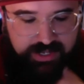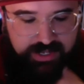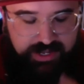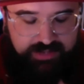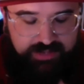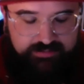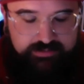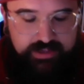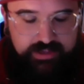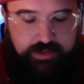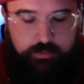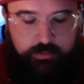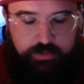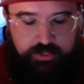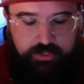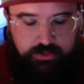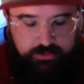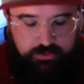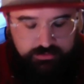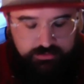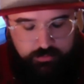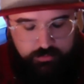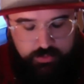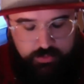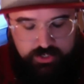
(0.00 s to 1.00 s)
it's like when
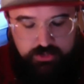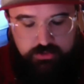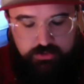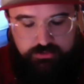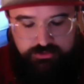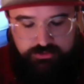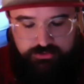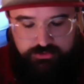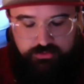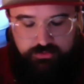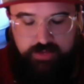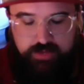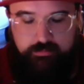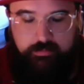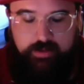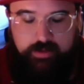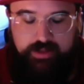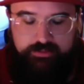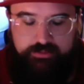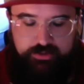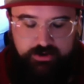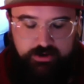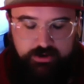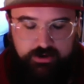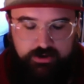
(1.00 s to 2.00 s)
you dream
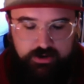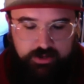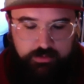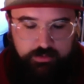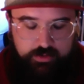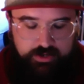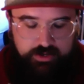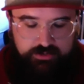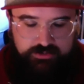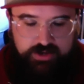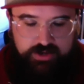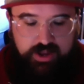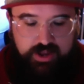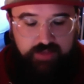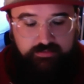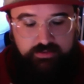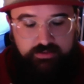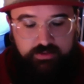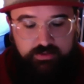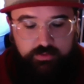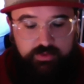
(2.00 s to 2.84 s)
about the car you want to drive.